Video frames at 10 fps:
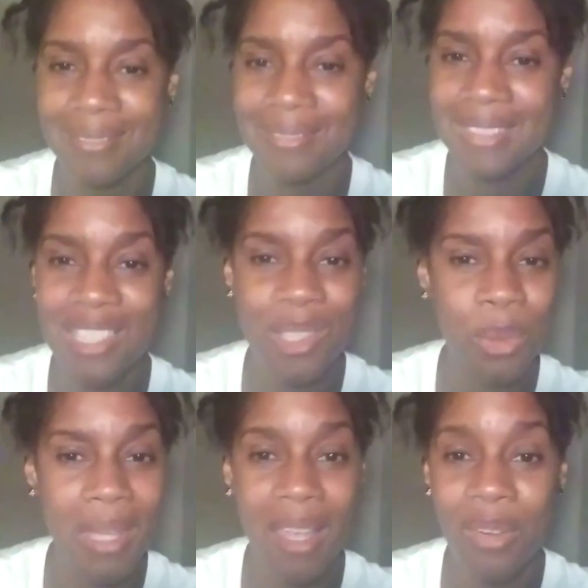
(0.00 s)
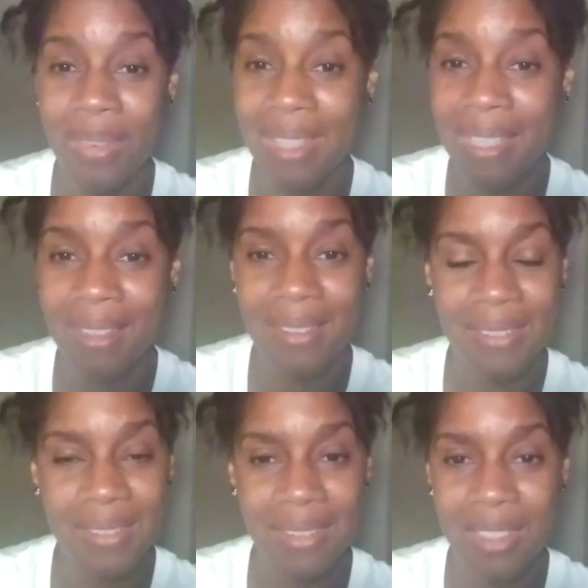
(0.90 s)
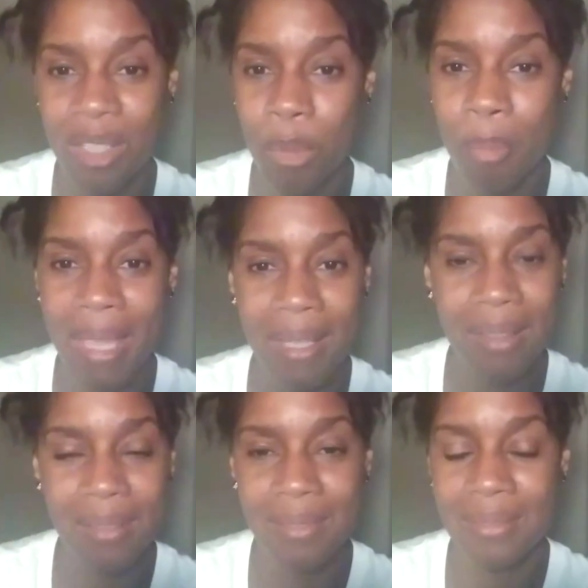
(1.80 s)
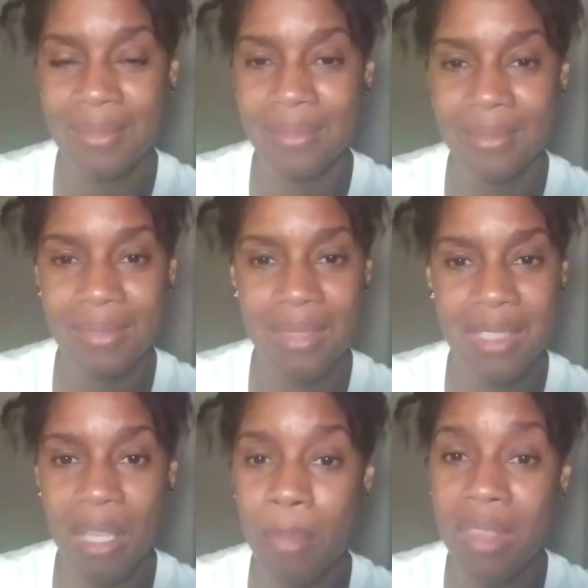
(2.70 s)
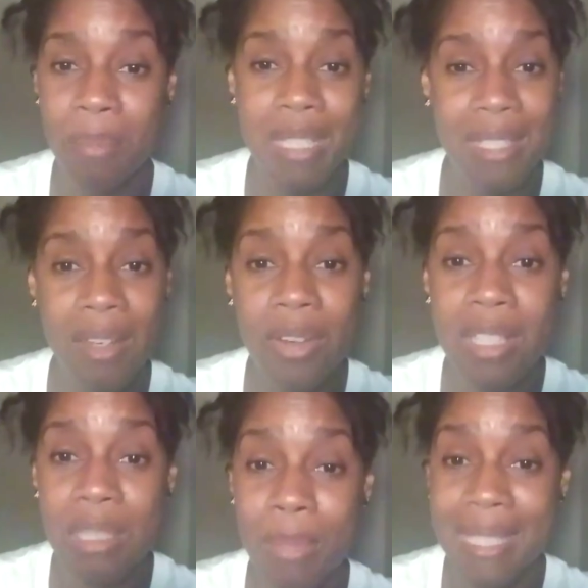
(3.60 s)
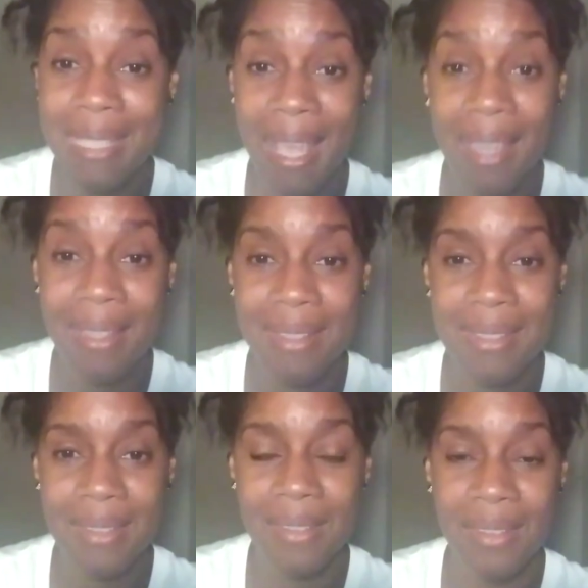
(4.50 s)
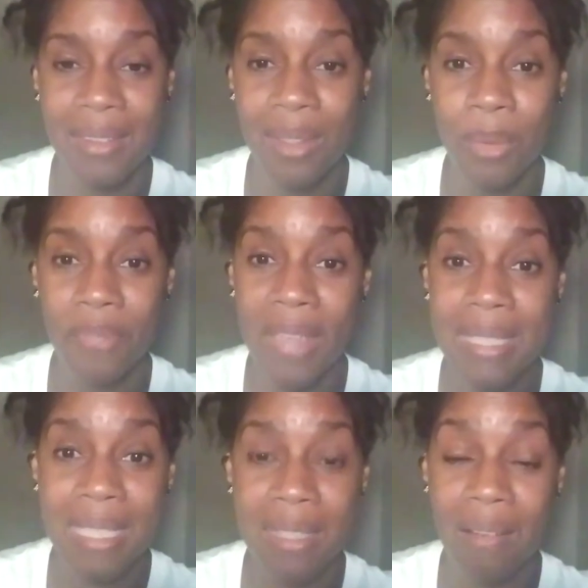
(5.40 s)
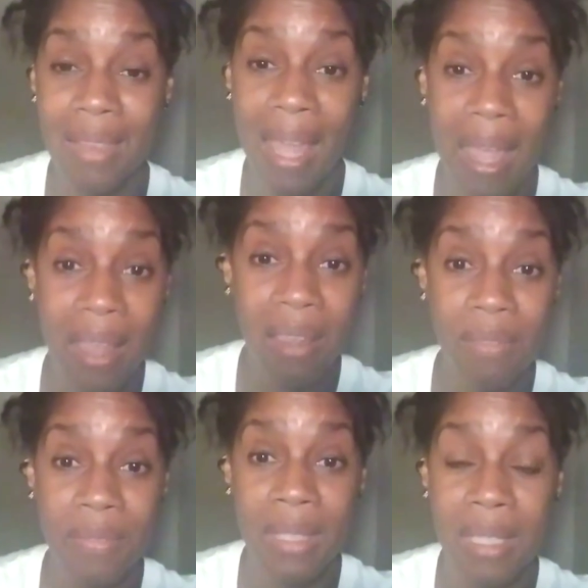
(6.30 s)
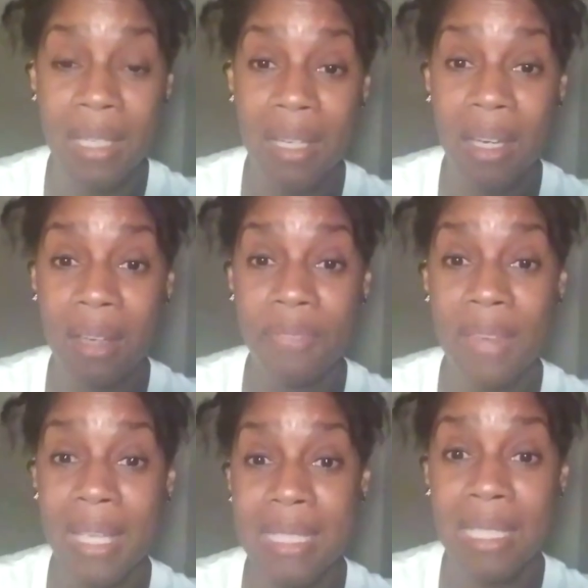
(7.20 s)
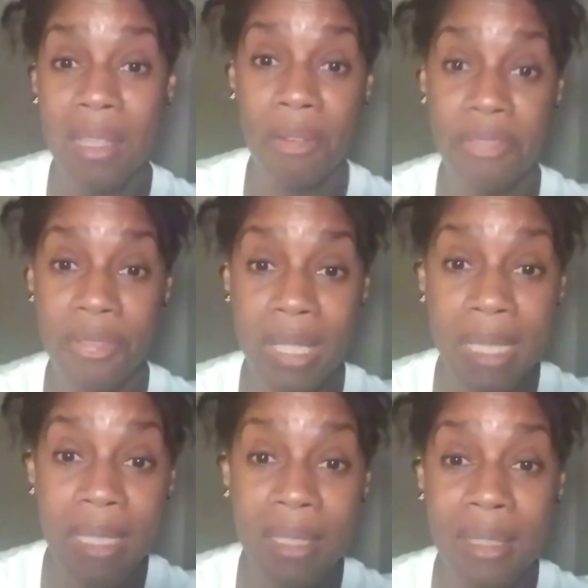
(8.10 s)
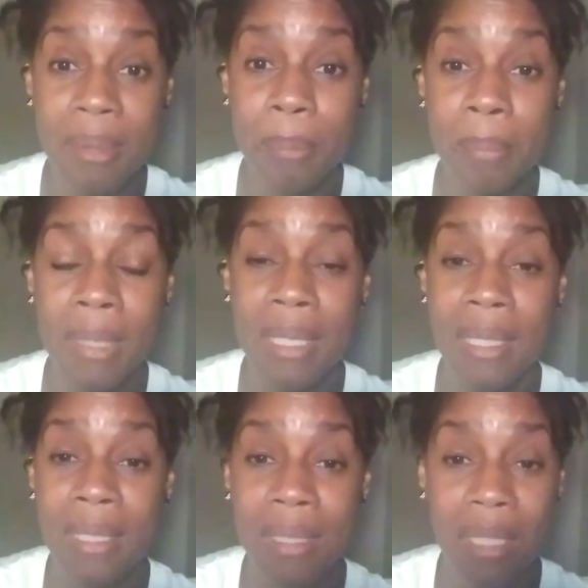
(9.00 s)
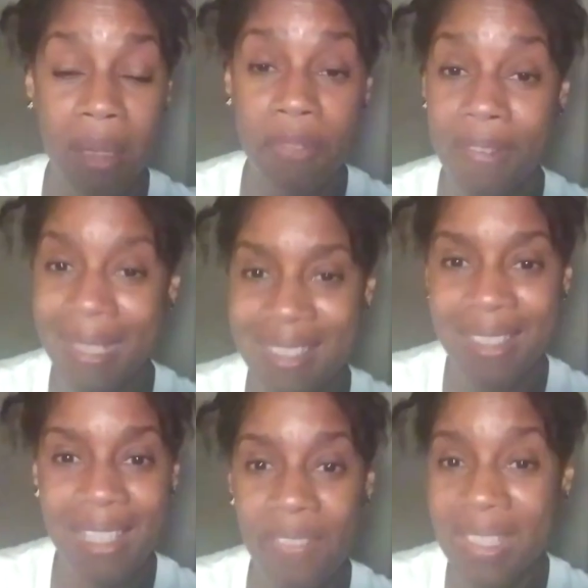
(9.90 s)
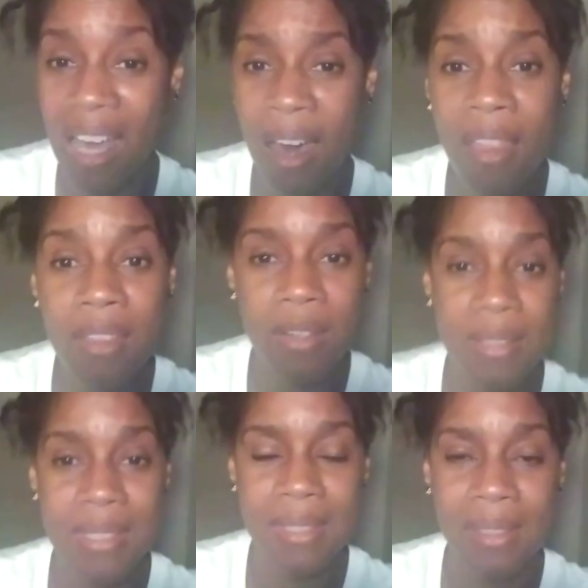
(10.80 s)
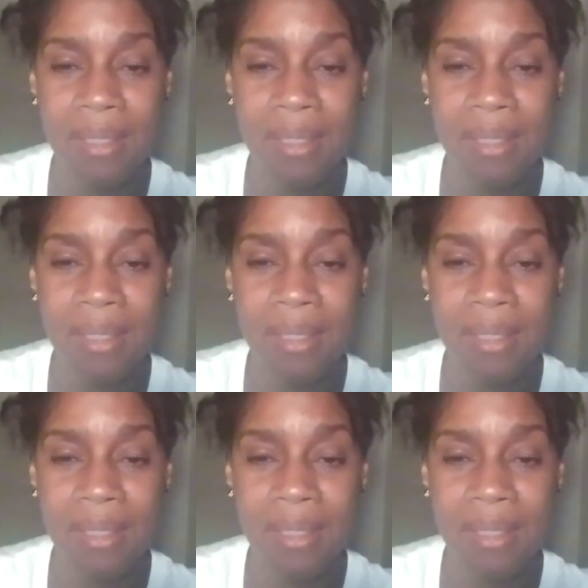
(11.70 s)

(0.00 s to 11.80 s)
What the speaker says: just do their own thing, make some of them serious mistakes, affecting their life, affecting their freedom, affecting even others.